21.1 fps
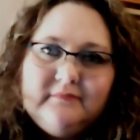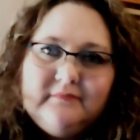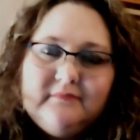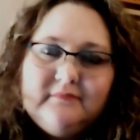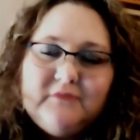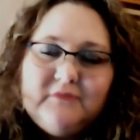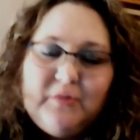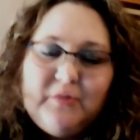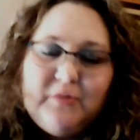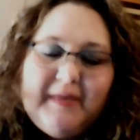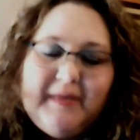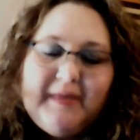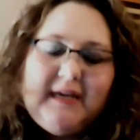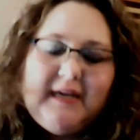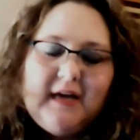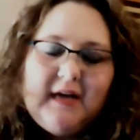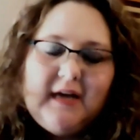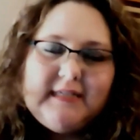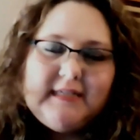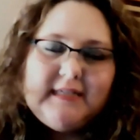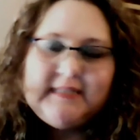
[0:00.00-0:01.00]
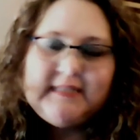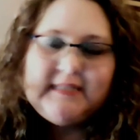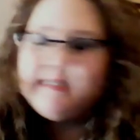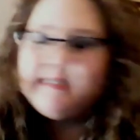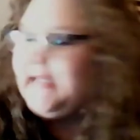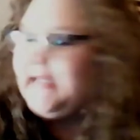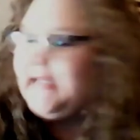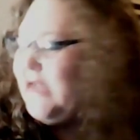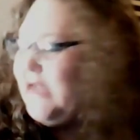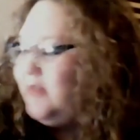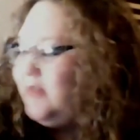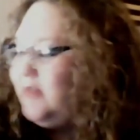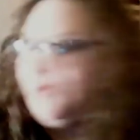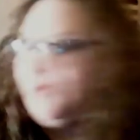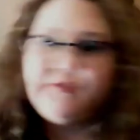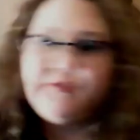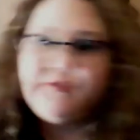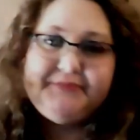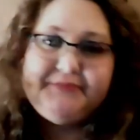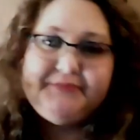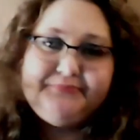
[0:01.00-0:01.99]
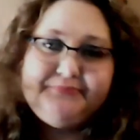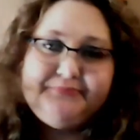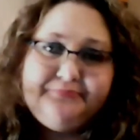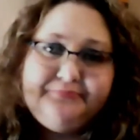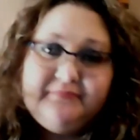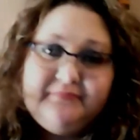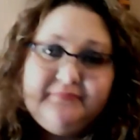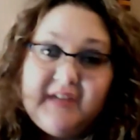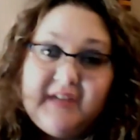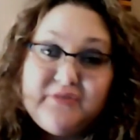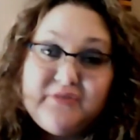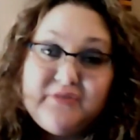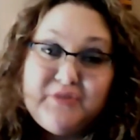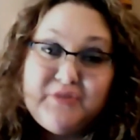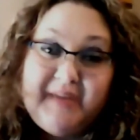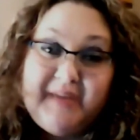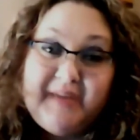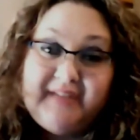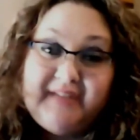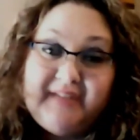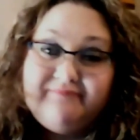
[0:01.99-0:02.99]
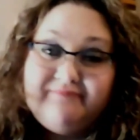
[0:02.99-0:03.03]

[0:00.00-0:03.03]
You're being condescending assholes. That's what you're being.